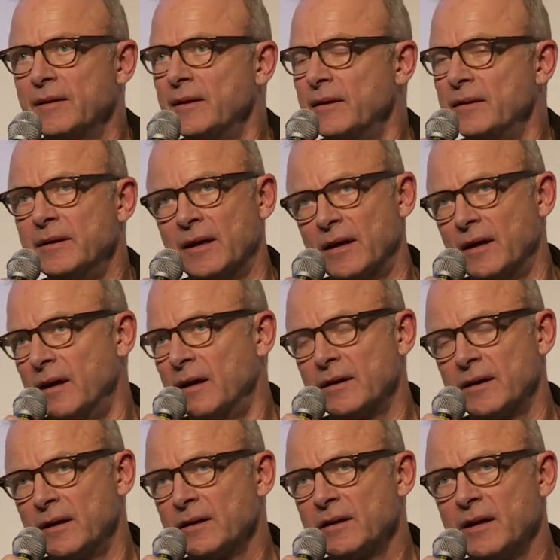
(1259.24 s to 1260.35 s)
Yeah,
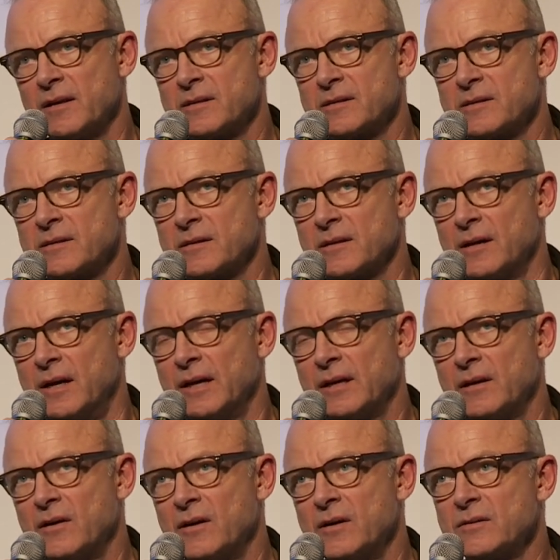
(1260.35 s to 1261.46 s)
I guess I
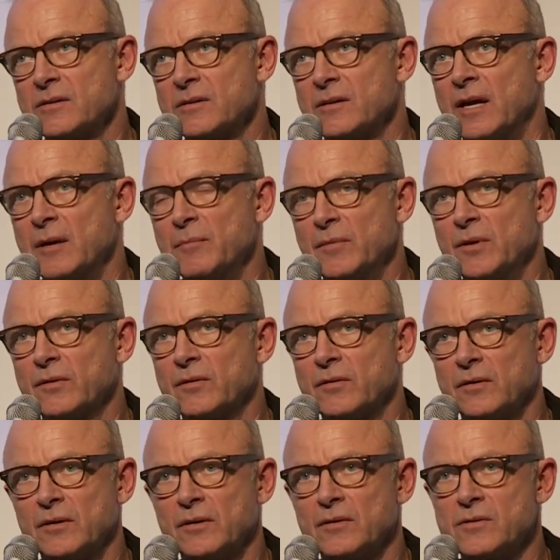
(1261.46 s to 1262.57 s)
can't. I'm not
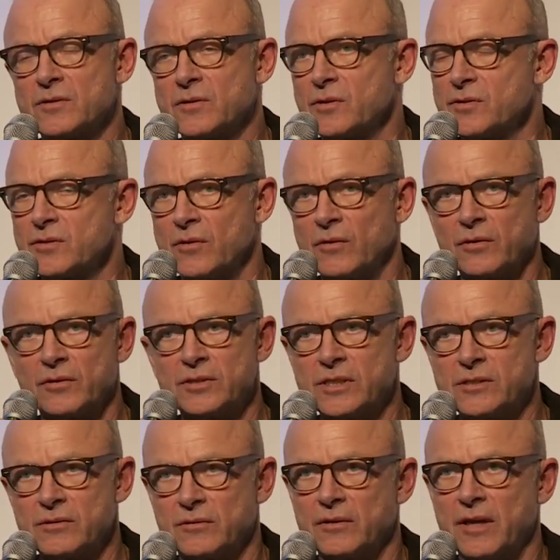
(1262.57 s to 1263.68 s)
a
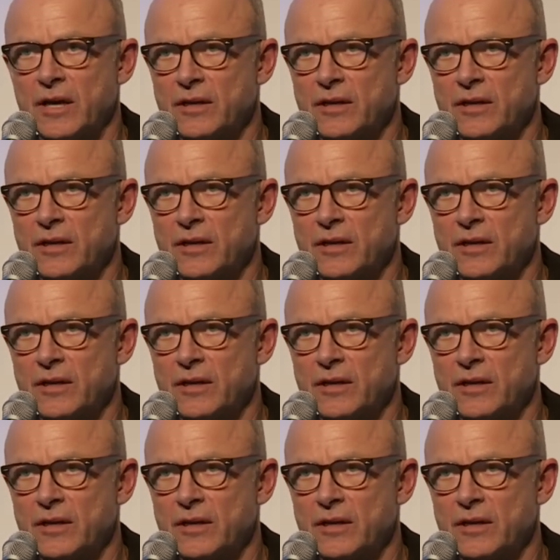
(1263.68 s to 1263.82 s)
sociologist or an